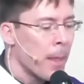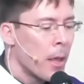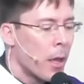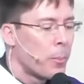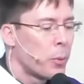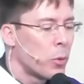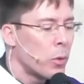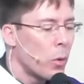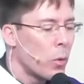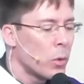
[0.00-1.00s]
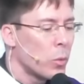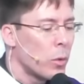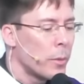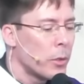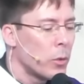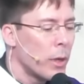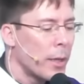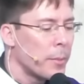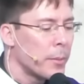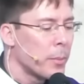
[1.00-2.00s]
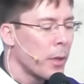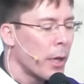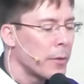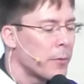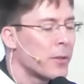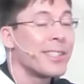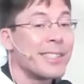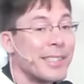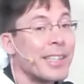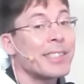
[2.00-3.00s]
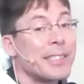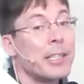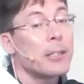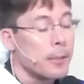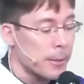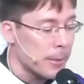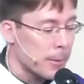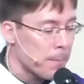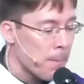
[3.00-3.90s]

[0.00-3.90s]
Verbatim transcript: A poor old woman who had been blind for six years